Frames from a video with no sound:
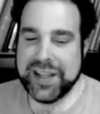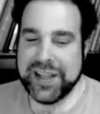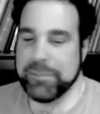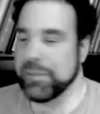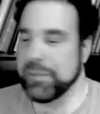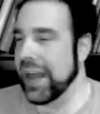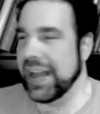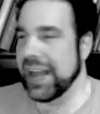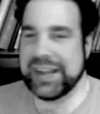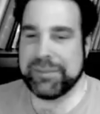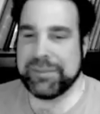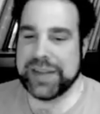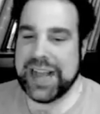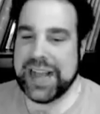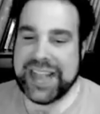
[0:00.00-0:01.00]
But
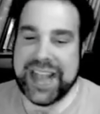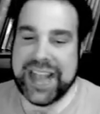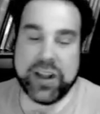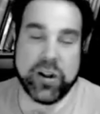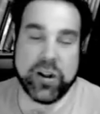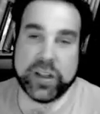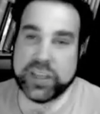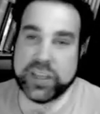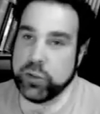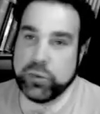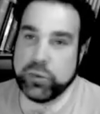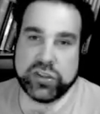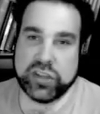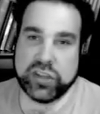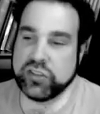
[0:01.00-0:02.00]
but I can't
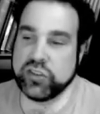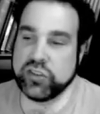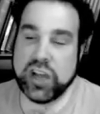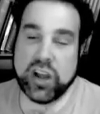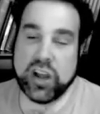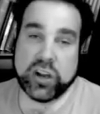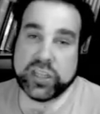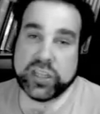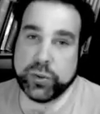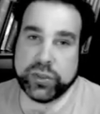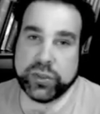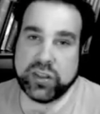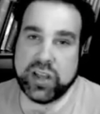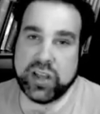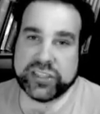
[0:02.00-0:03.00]
argue. Do not argue with
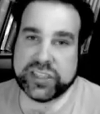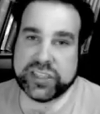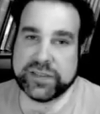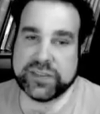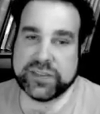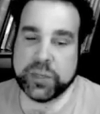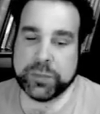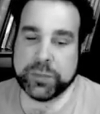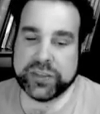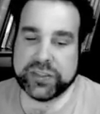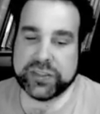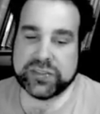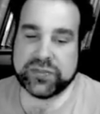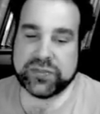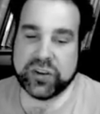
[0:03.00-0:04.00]
the logic of
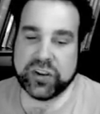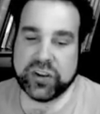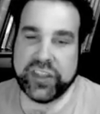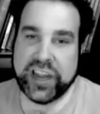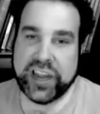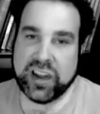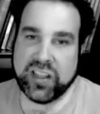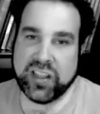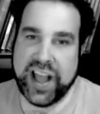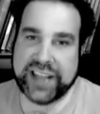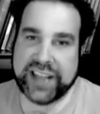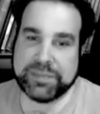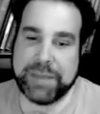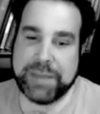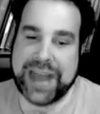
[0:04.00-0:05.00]
Zoomers, for there
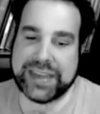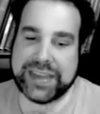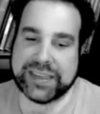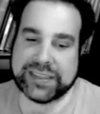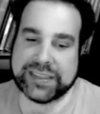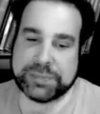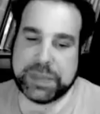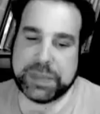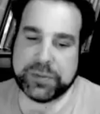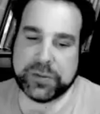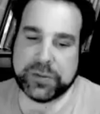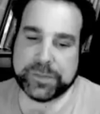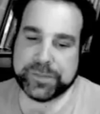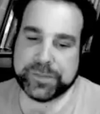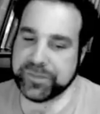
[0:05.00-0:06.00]
lies madness,
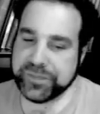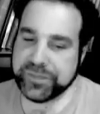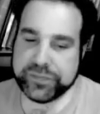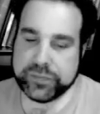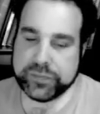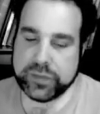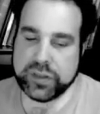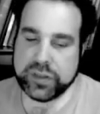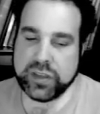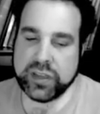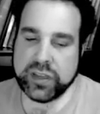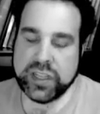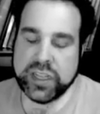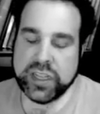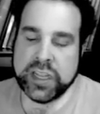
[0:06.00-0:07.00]
people.
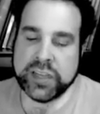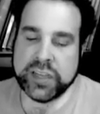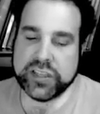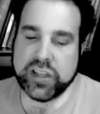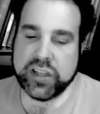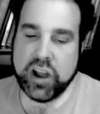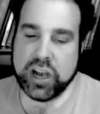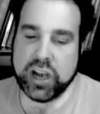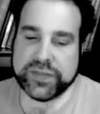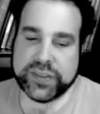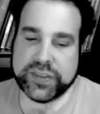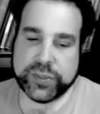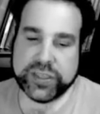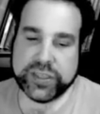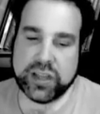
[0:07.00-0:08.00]
Dakar for
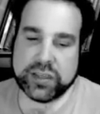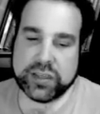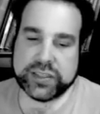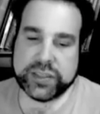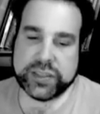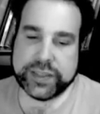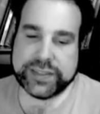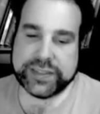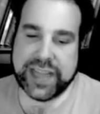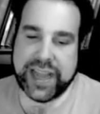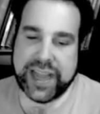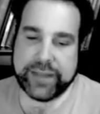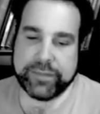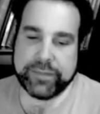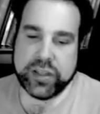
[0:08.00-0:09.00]
three dollars
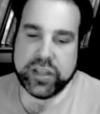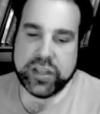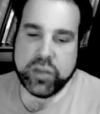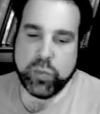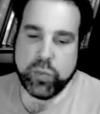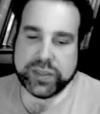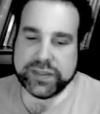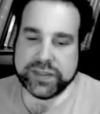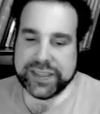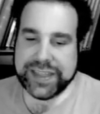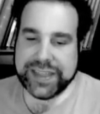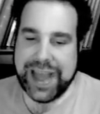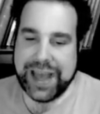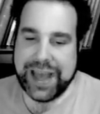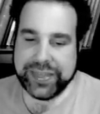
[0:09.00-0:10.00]
USA. What does the
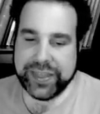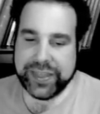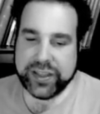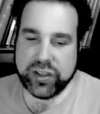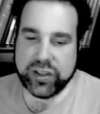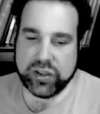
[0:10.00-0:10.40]
Catholic,